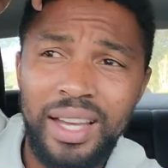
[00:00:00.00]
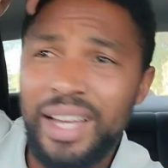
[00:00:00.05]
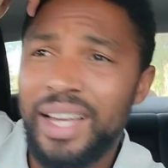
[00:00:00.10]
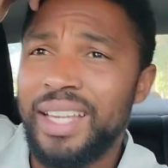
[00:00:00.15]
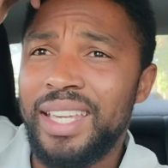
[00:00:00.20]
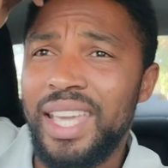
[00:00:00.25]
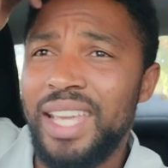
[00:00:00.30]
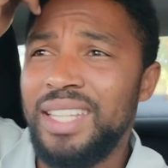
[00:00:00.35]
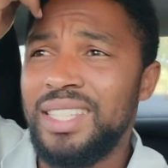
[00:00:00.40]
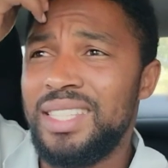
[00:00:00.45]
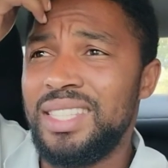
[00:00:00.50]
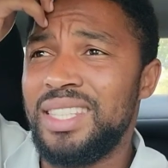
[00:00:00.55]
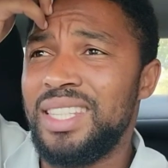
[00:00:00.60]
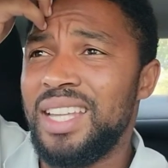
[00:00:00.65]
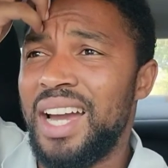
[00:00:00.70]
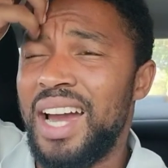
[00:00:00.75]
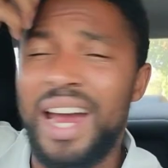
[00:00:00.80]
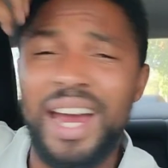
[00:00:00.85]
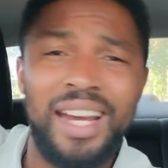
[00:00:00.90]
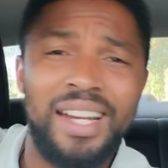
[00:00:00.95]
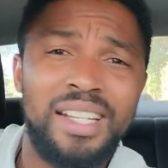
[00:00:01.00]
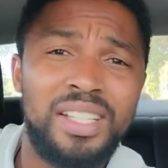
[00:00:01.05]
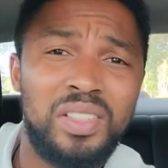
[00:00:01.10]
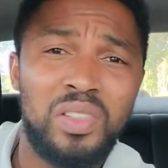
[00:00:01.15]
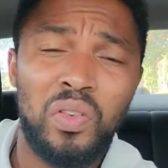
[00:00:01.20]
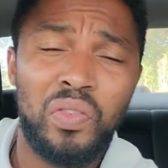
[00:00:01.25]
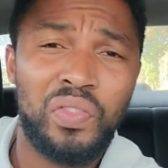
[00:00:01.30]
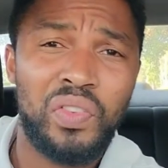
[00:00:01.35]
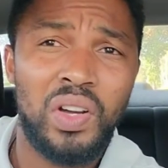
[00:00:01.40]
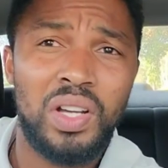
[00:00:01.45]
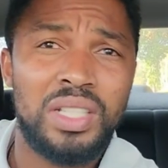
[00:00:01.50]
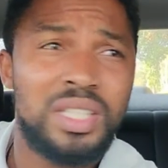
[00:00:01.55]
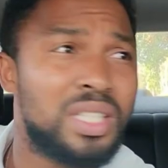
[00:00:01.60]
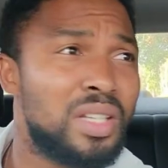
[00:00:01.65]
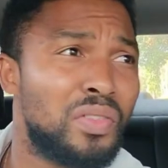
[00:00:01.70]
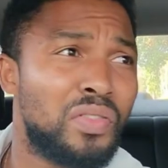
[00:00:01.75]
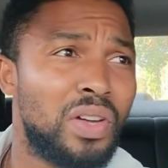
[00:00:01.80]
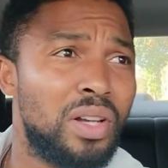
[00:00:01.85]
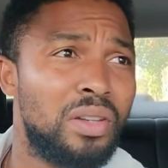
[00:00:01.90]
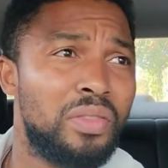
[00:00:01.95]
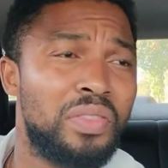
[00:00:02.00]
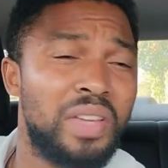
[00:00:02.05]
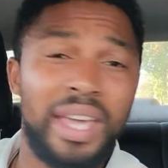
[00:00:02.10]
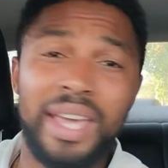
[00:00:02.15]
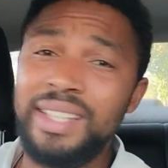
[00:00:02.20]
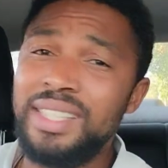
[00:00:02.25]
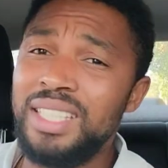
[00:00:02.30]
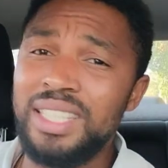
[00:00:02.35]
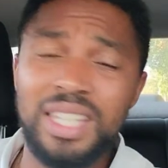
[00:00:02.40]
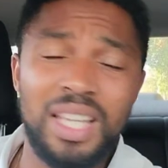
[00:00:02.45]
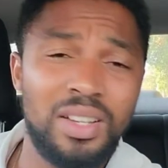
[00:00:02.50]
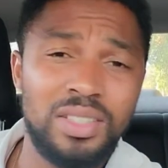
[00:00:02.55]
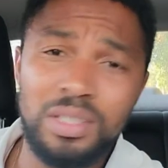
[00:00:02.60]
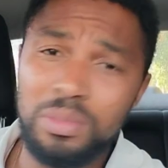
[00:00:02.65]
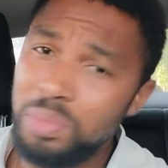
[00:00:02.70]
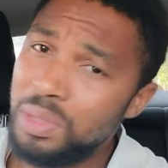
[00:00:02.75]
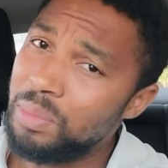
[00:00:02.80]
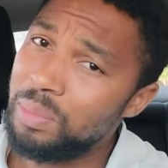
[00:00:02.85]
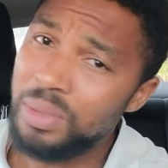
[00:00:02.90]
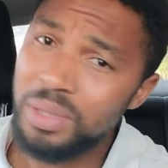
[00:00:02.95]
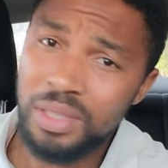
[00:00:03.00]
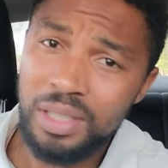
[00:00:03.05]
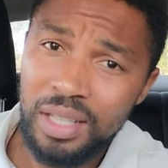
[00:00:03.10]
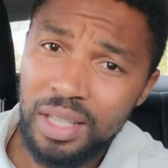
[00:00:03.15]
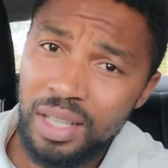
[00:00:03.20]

against Ireland or France in front of 80,000 people